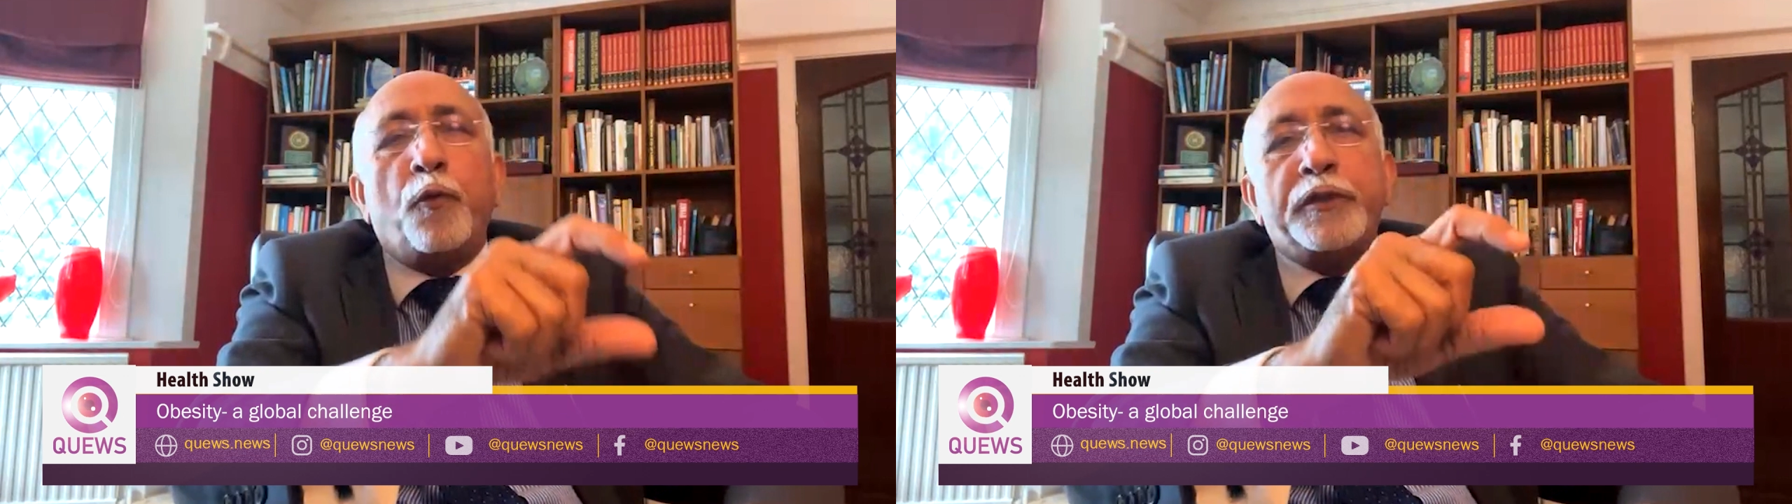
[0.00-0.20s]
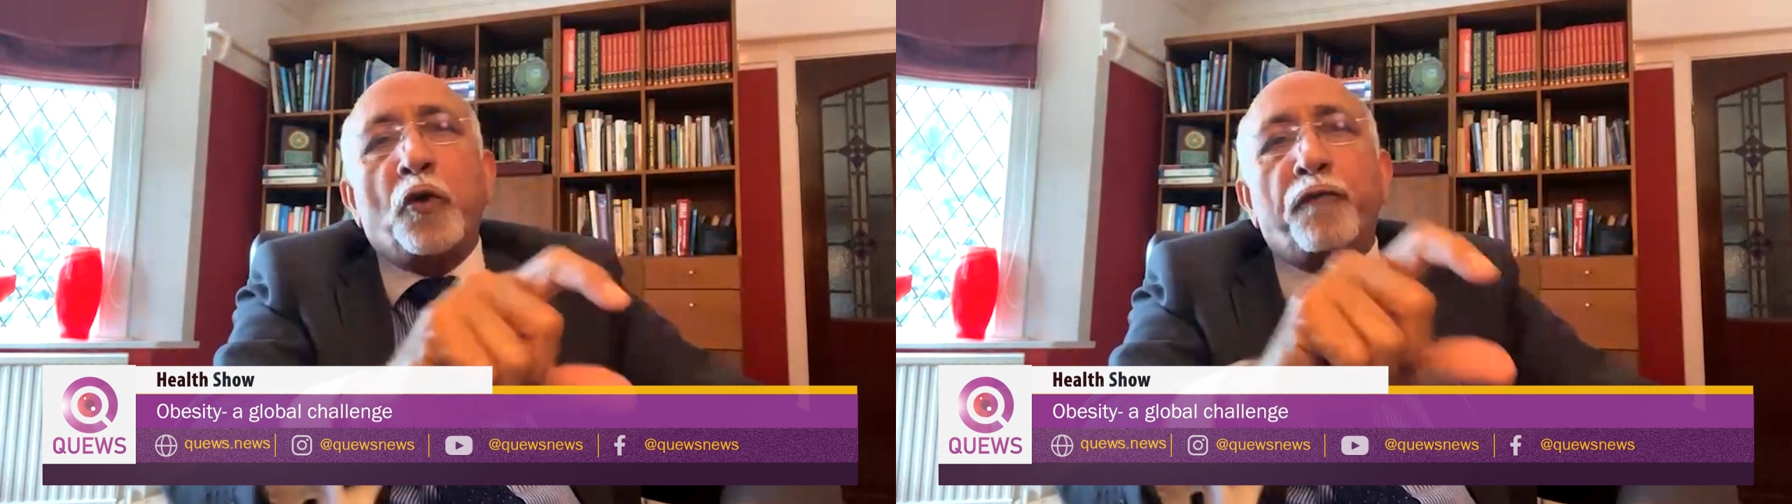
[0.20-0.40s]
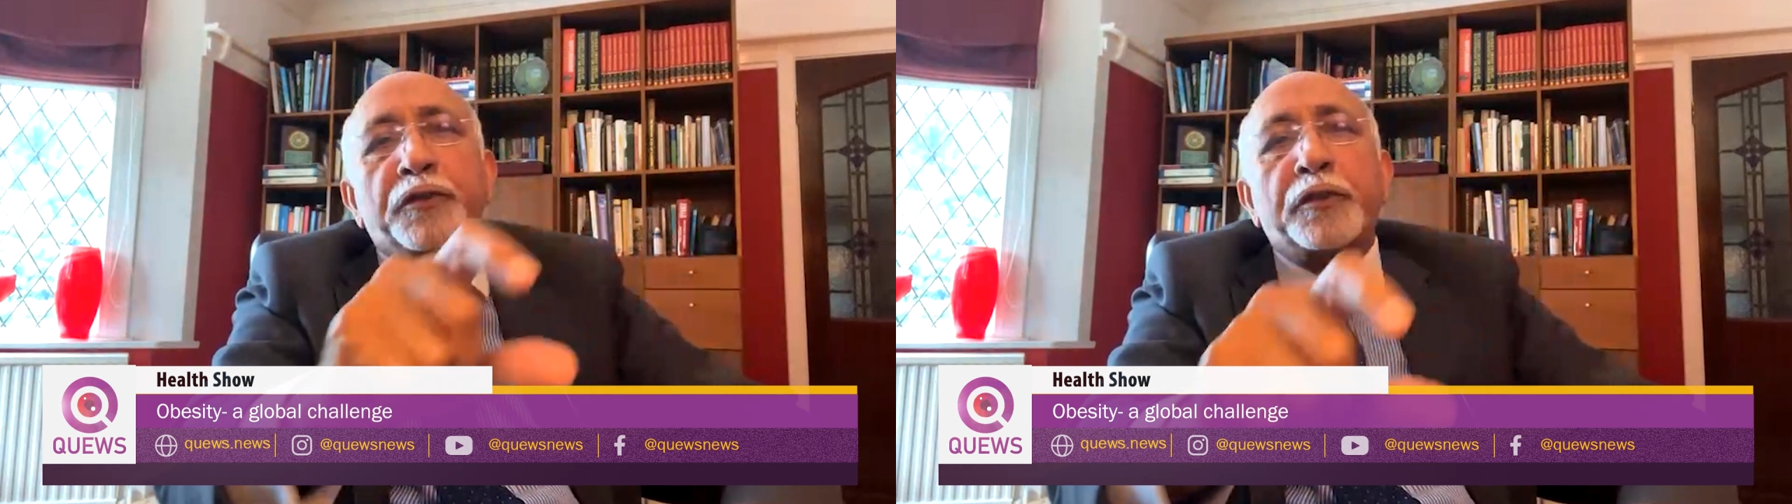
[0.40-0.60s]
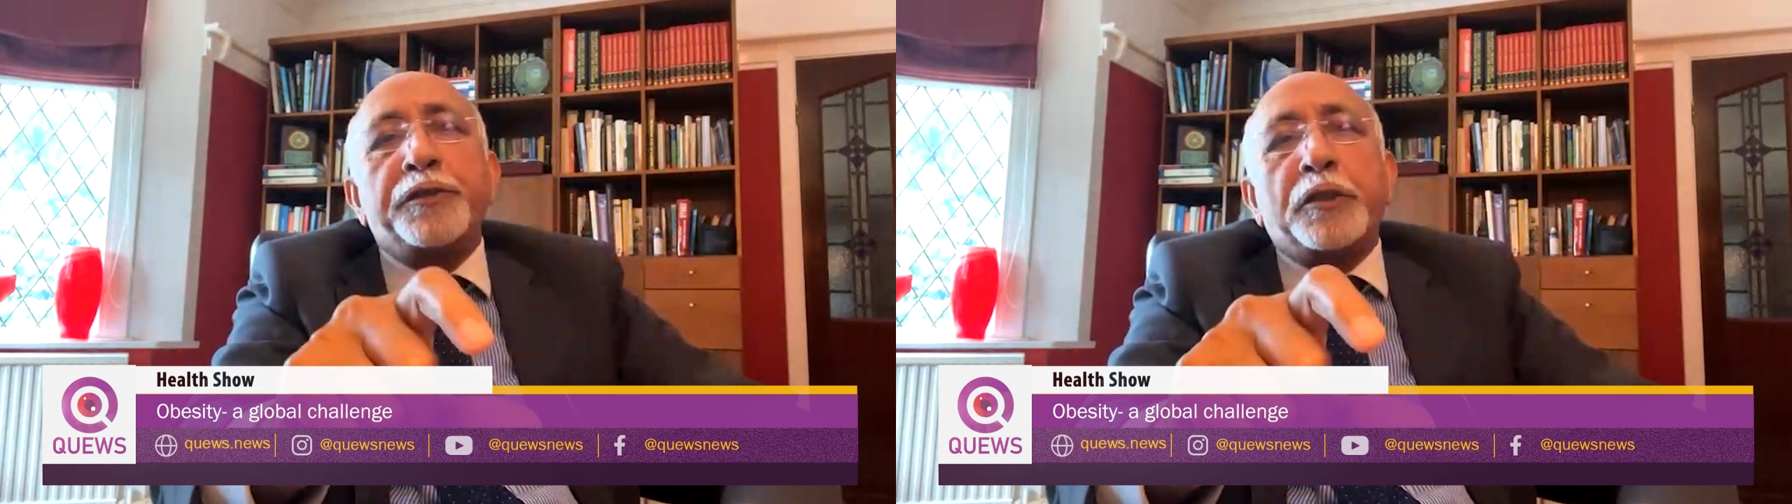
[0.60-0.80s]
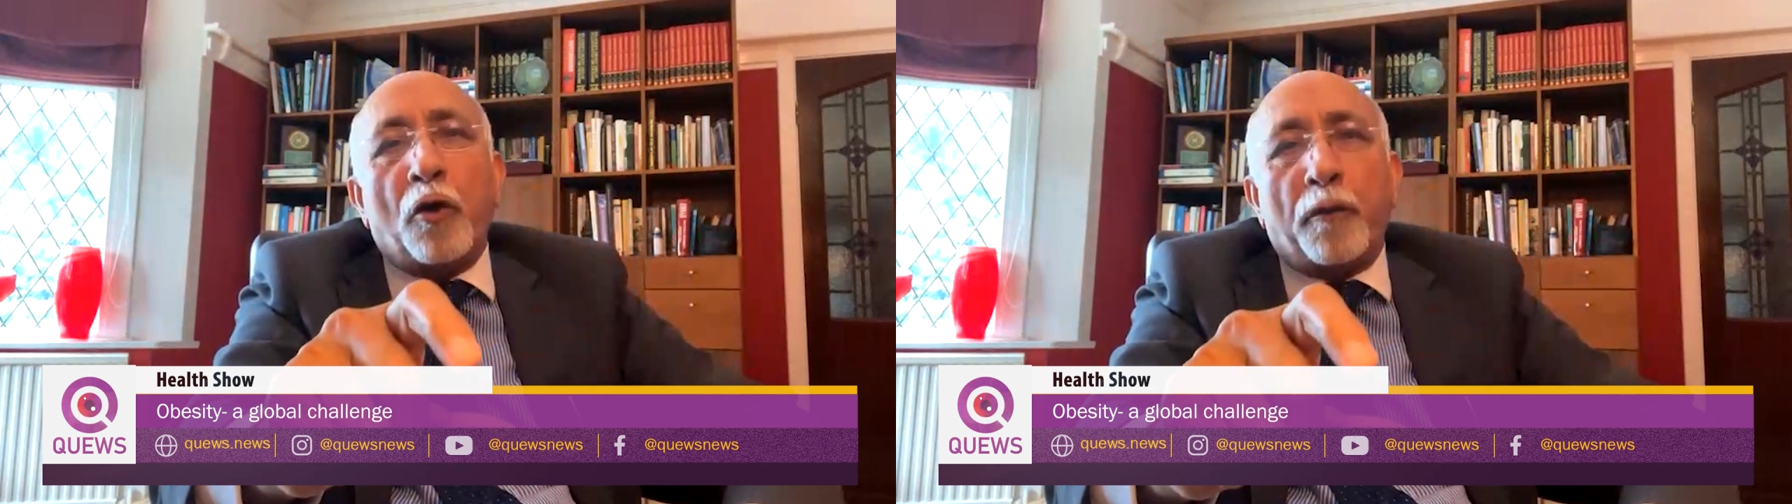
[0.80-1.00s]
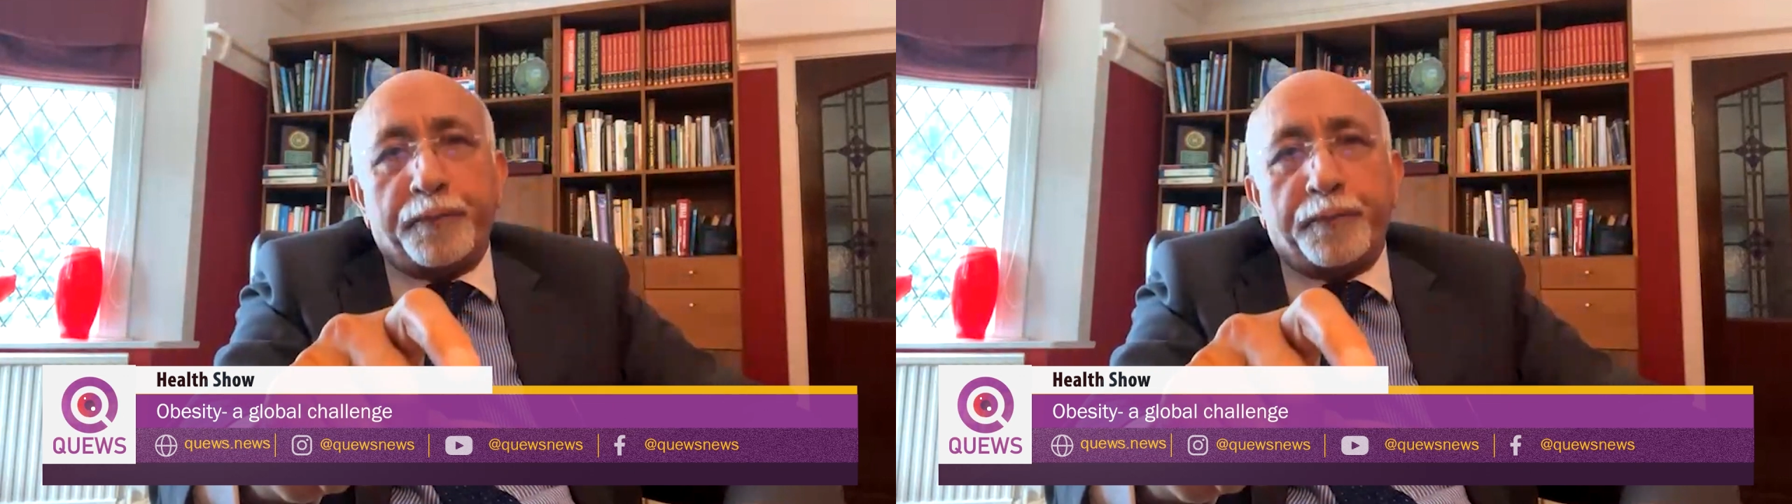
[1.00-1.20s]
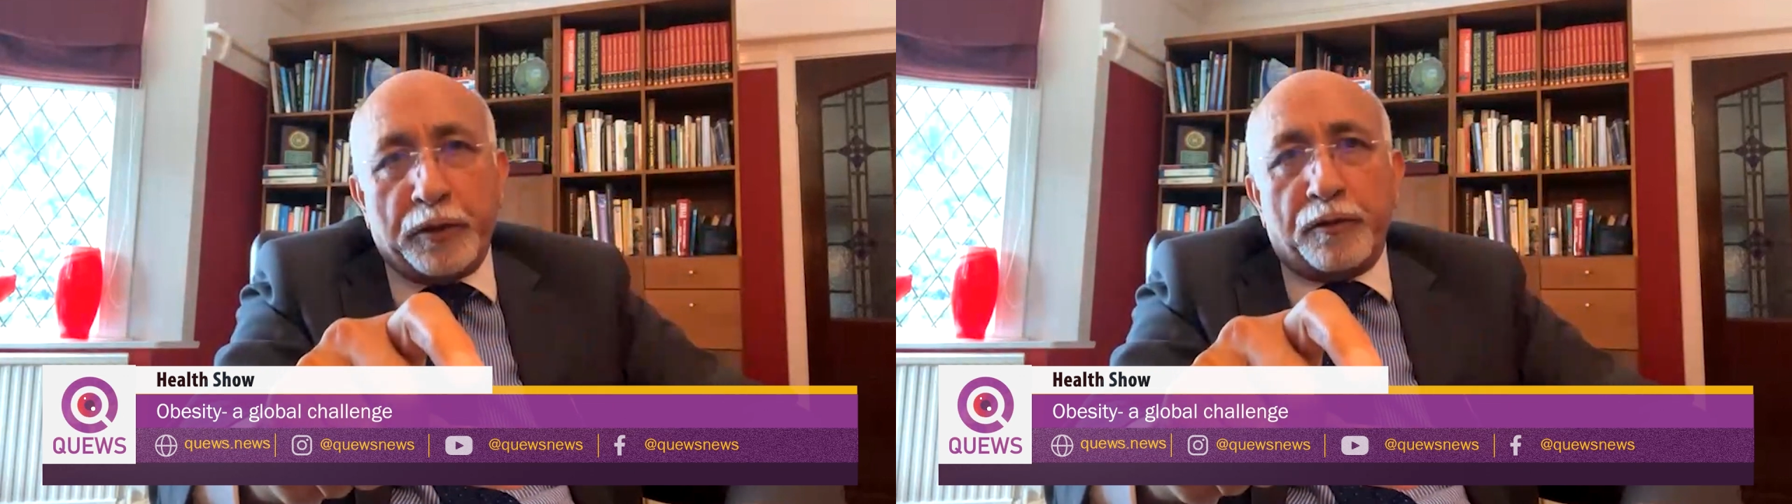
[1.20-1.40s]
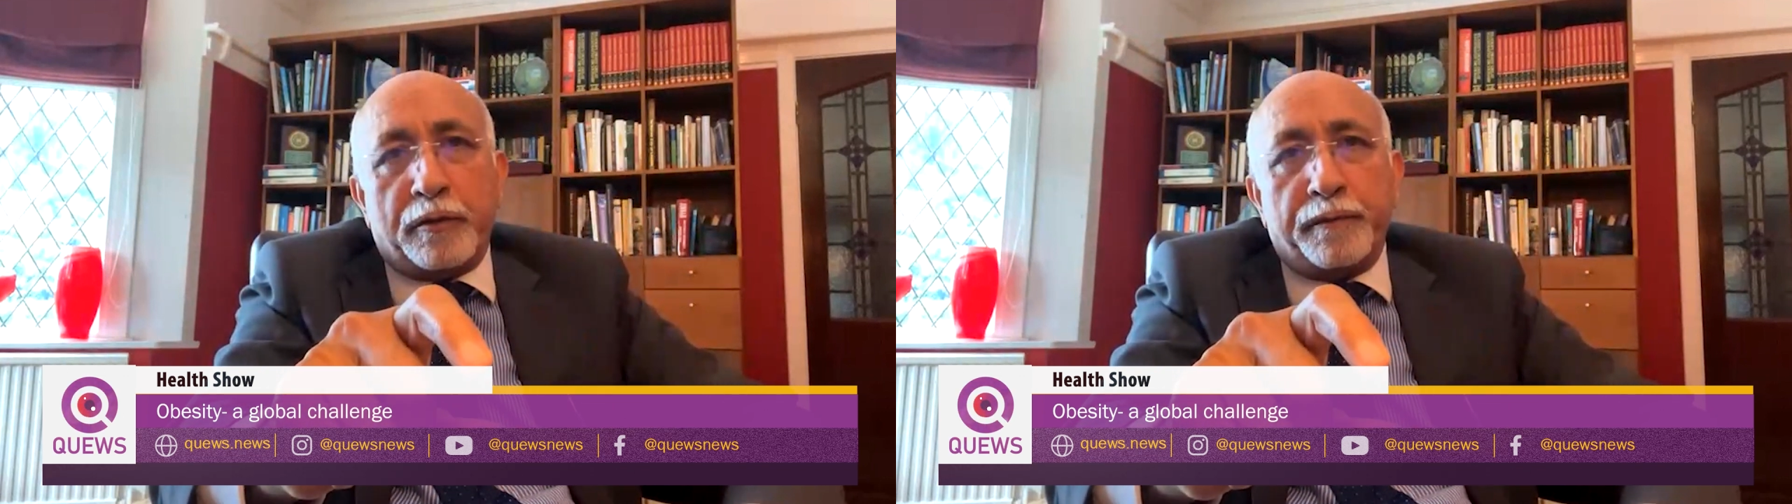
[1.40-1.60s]
which go for surgical
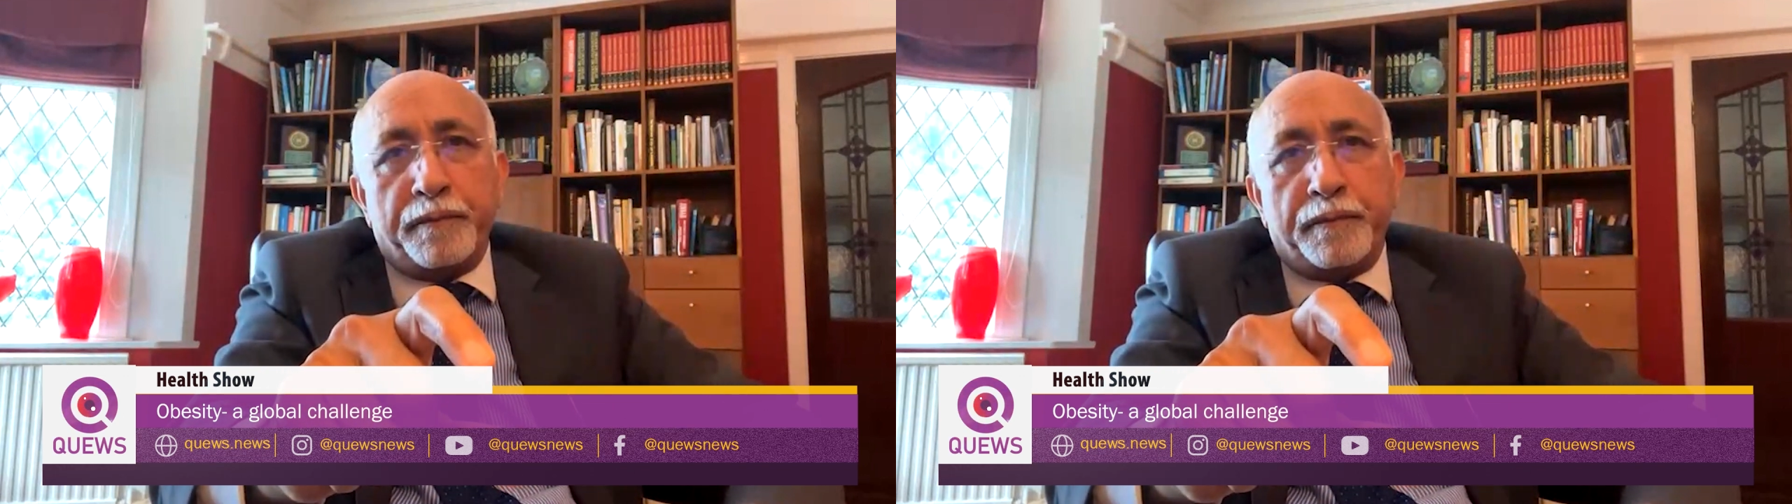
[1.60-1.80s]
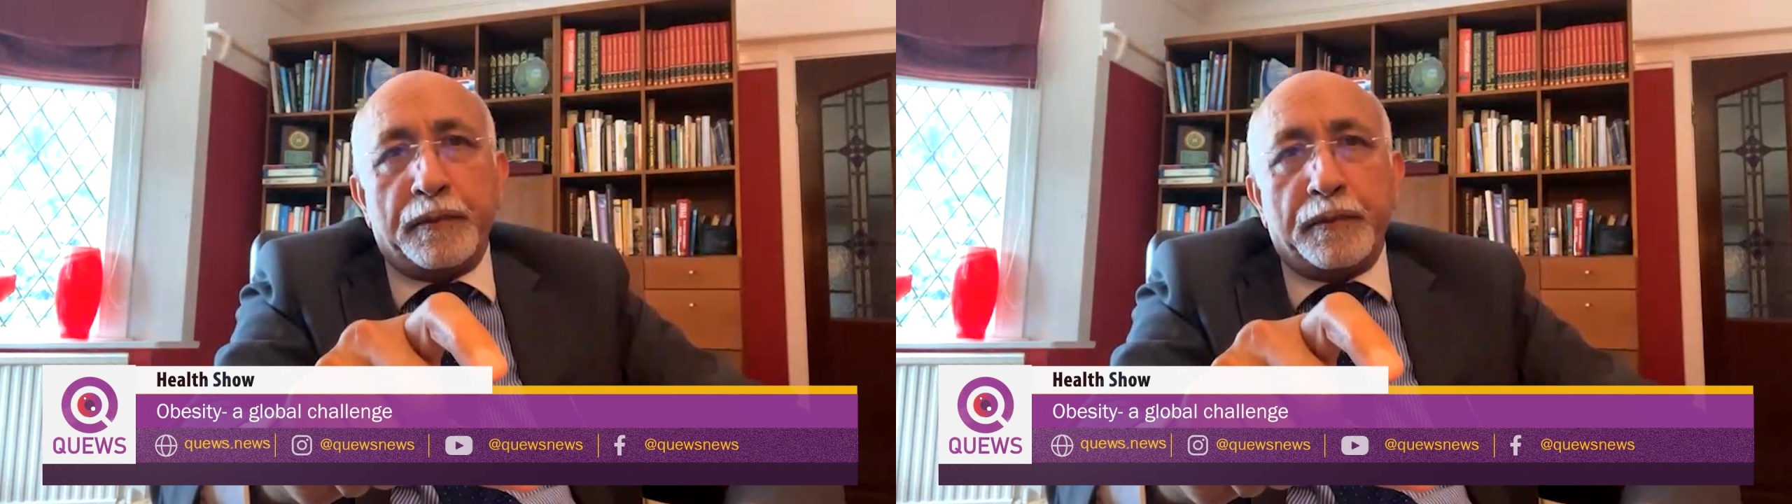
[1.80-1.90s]
options.